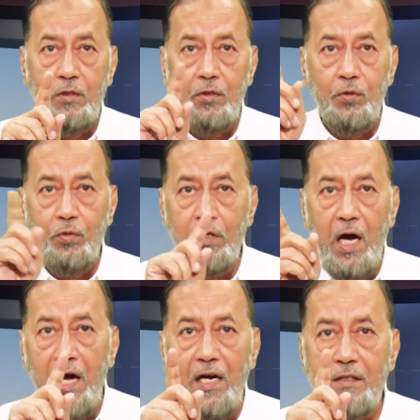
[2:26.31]
Do
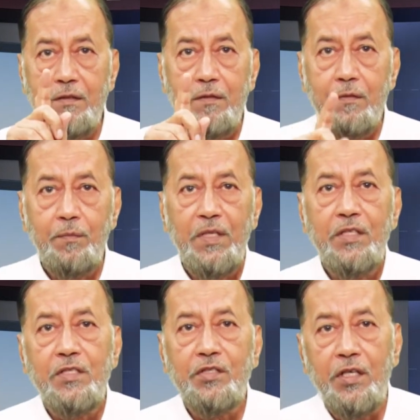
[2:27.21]
not be
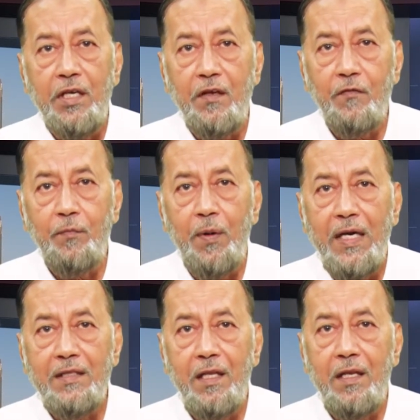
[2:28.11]
deceived
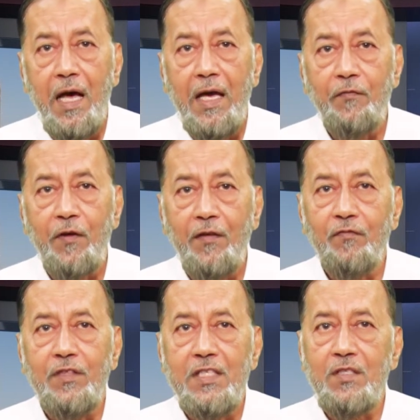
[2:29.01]
by the life of
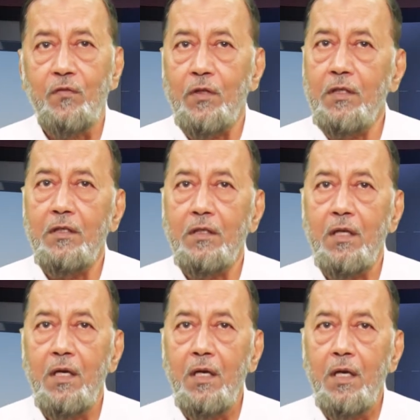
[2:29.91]
this world.
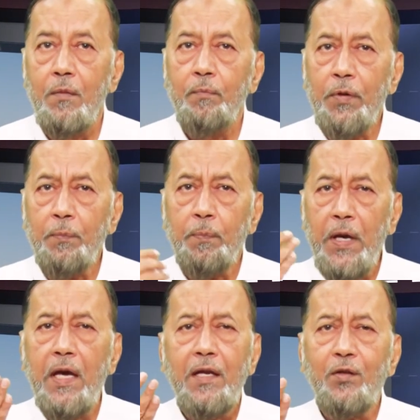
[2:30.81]

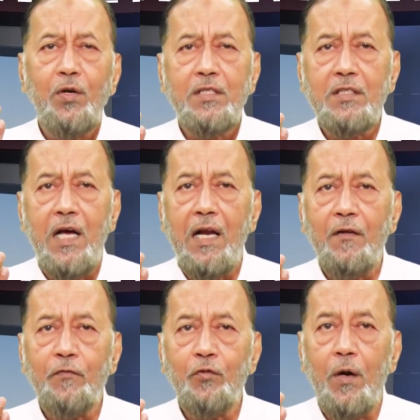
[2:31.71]
Prepare
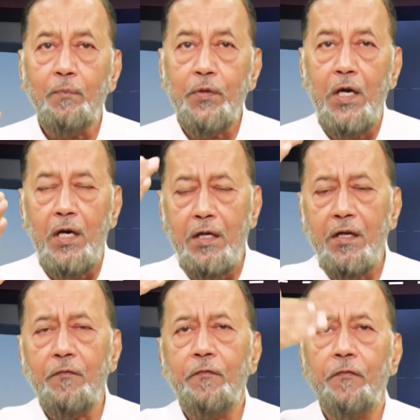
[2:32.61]
yourself to appear
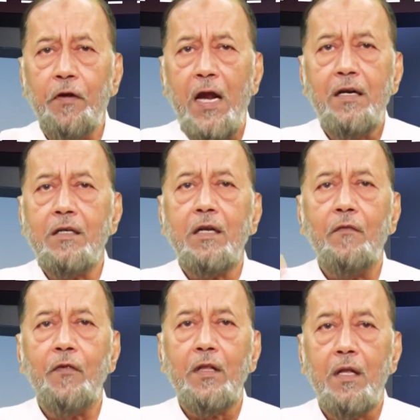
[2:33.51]
in front
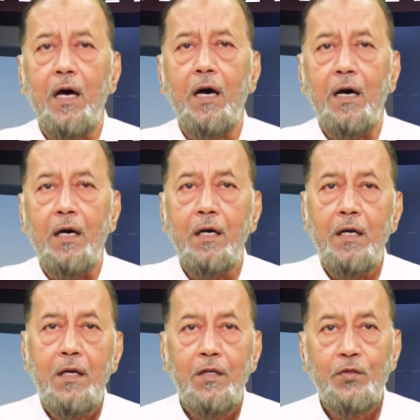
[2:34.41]
of Allah.
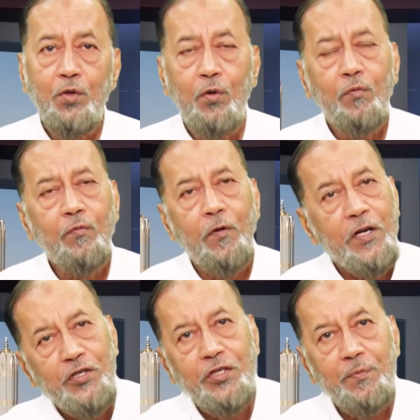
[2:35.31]
So
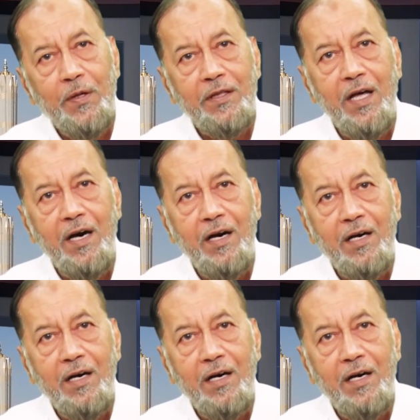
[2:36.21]
worship Allah.